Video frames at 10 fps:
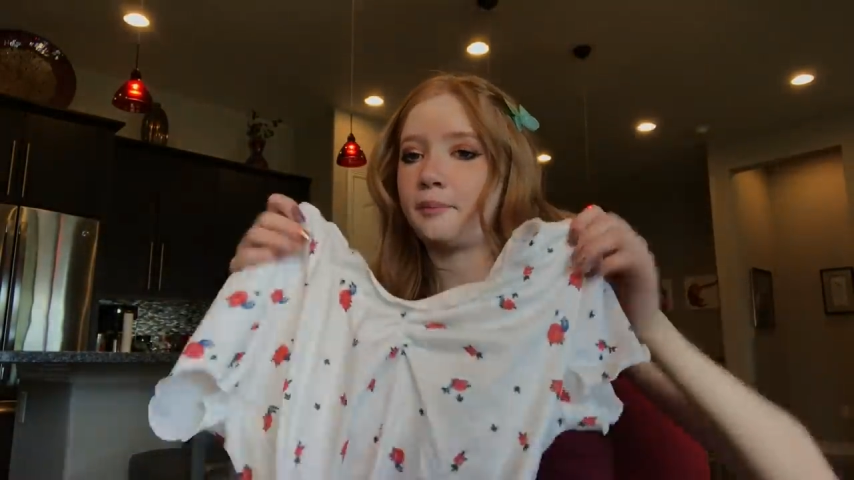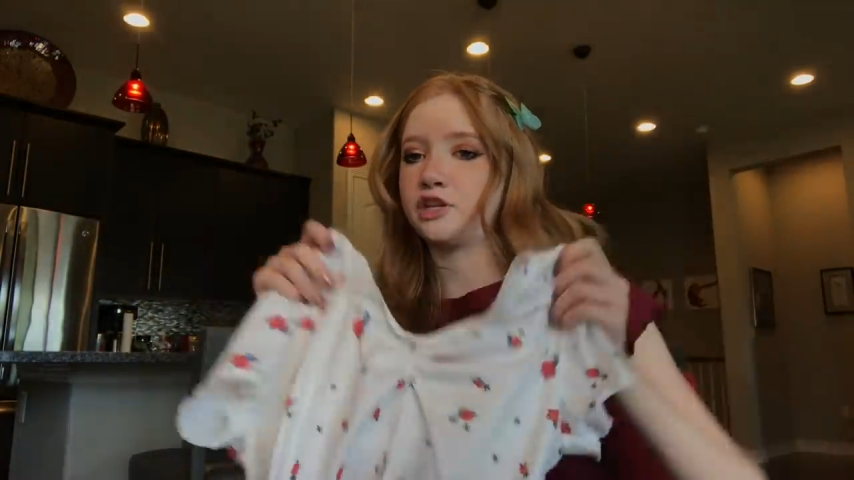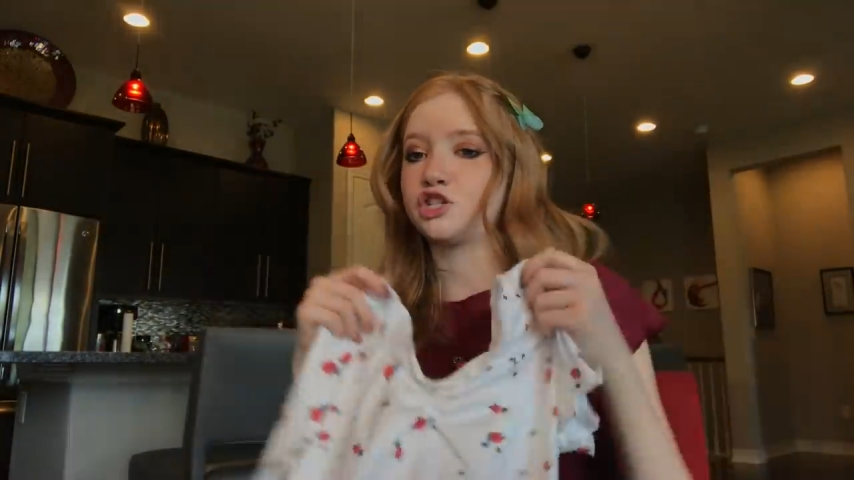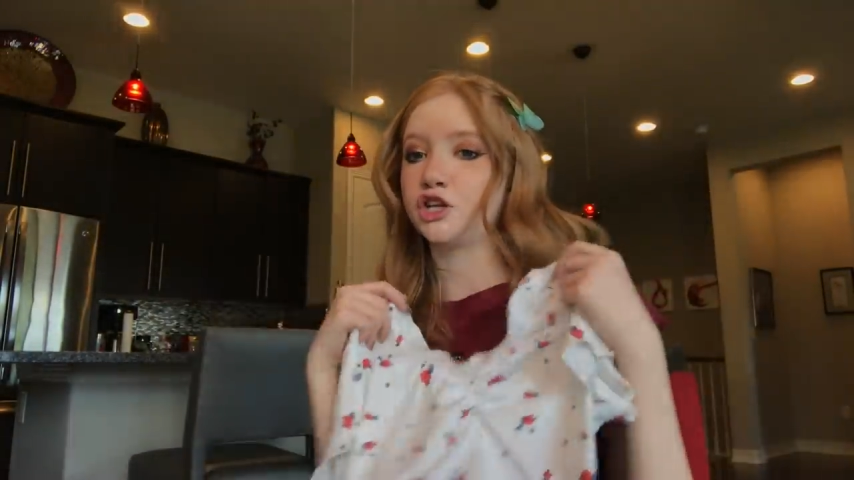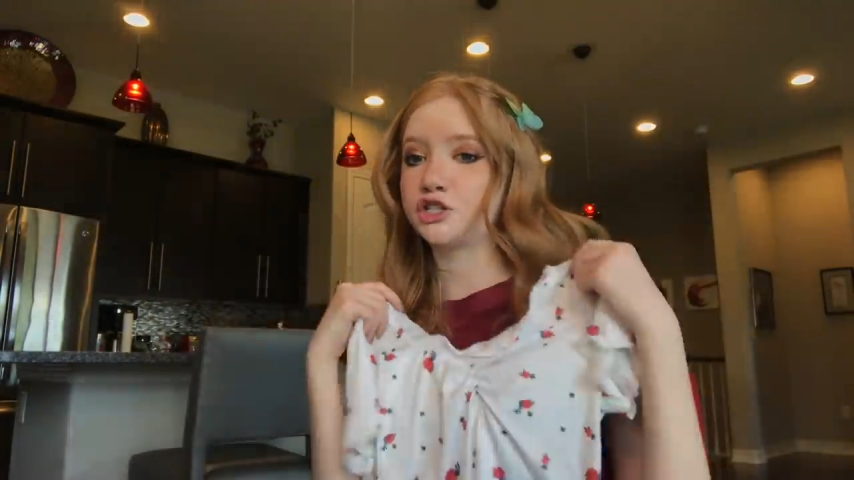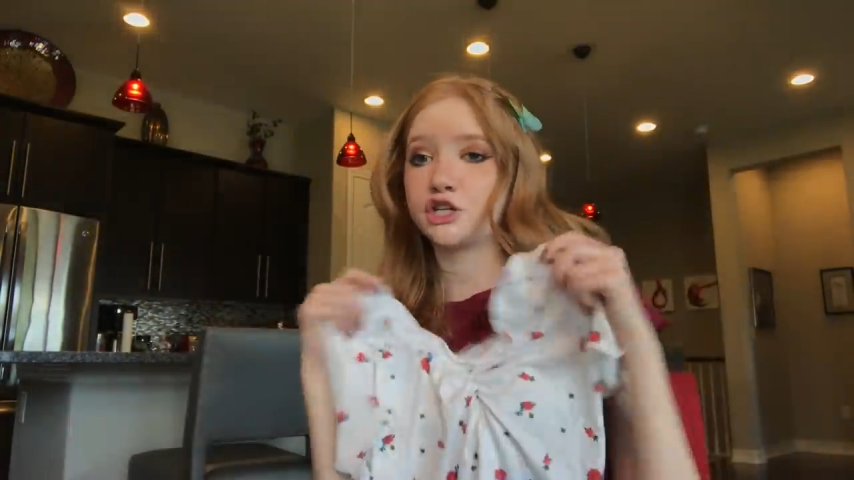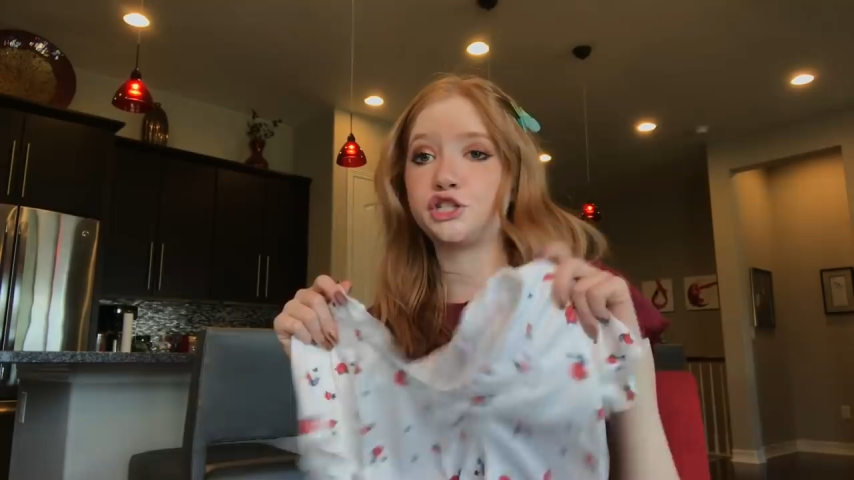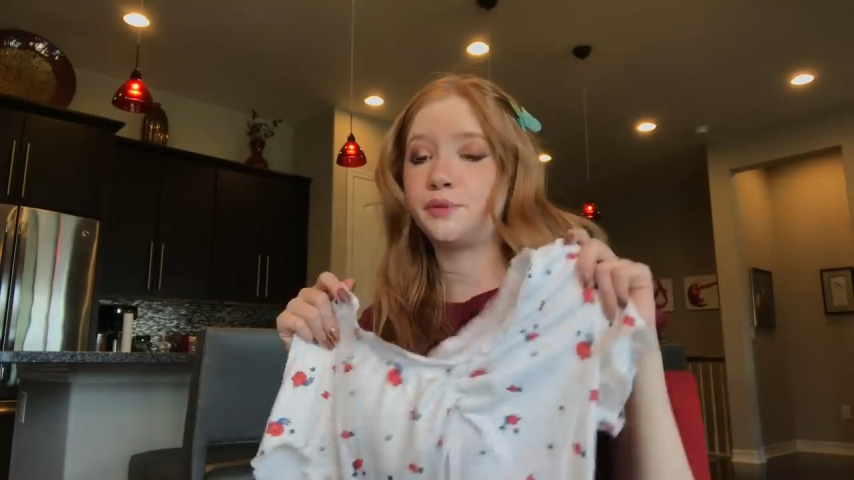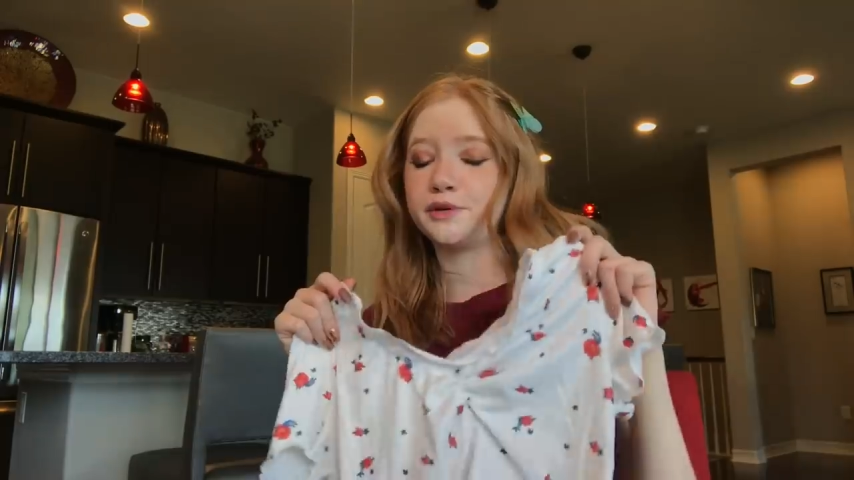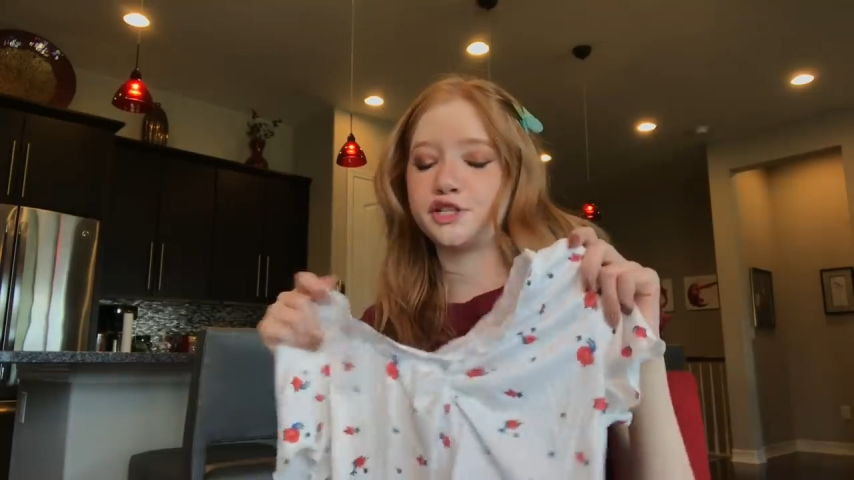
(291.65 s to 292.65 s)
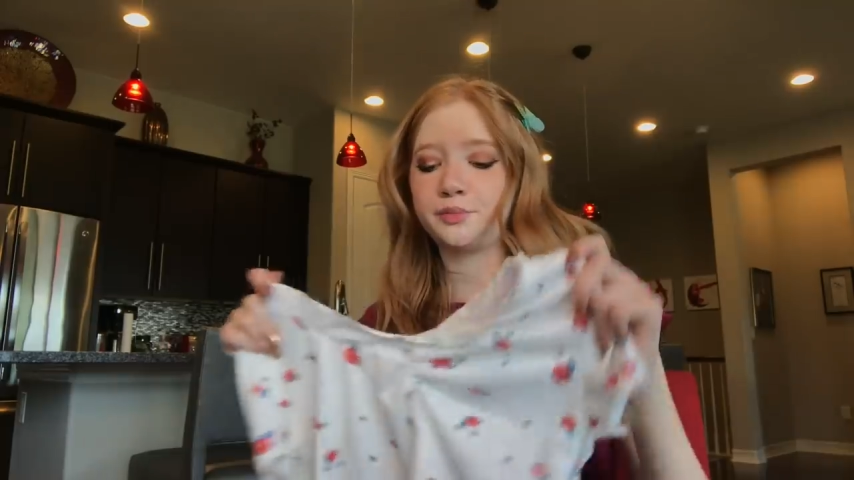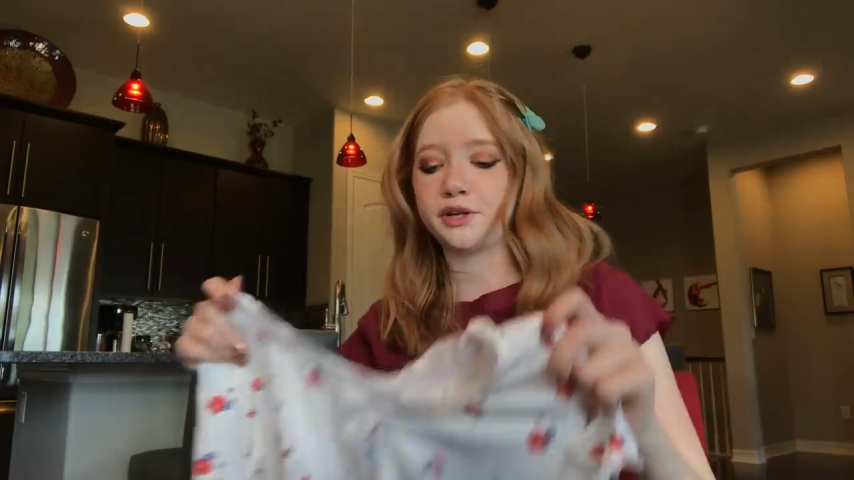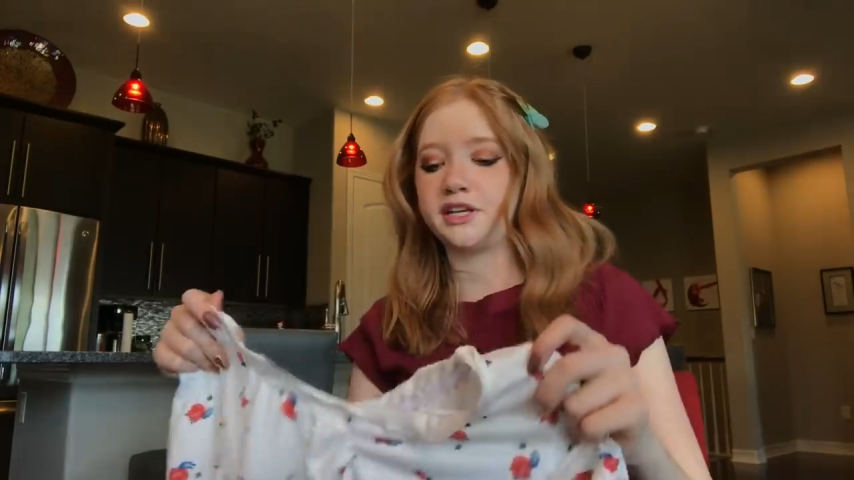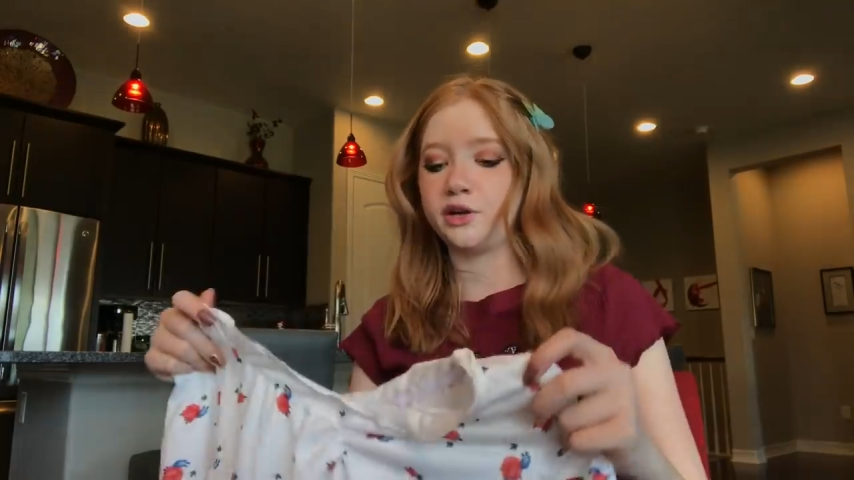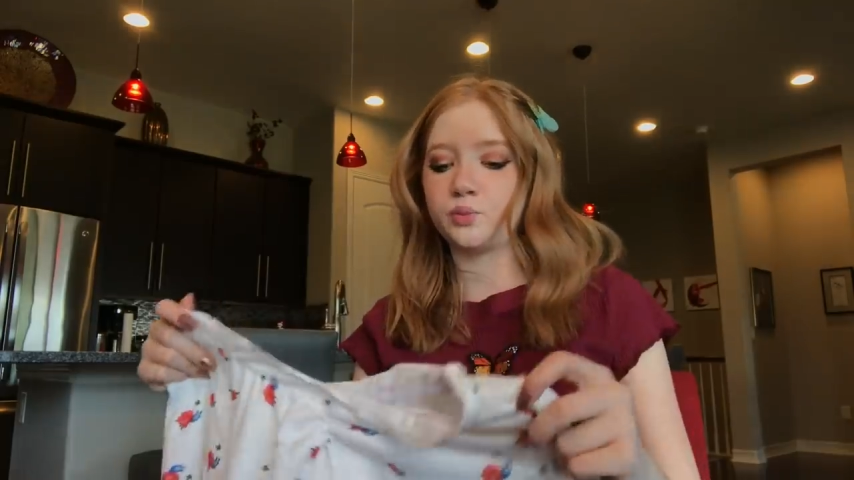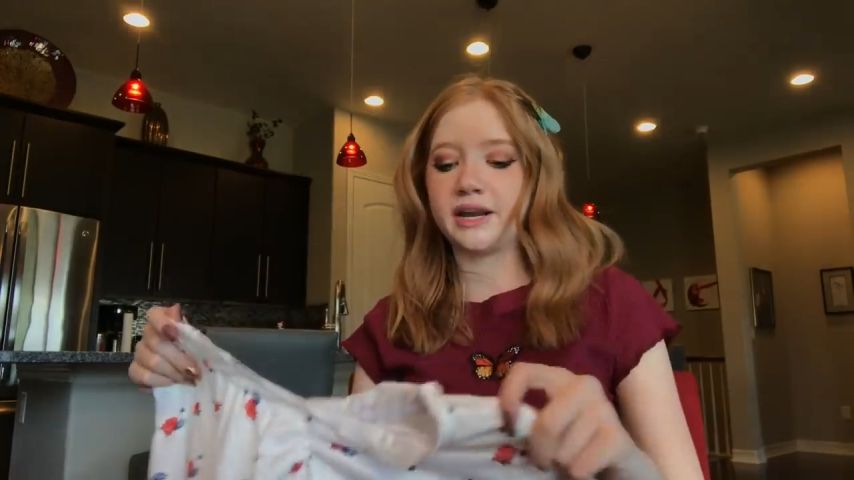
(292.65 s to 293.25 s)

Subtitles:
which looks super cute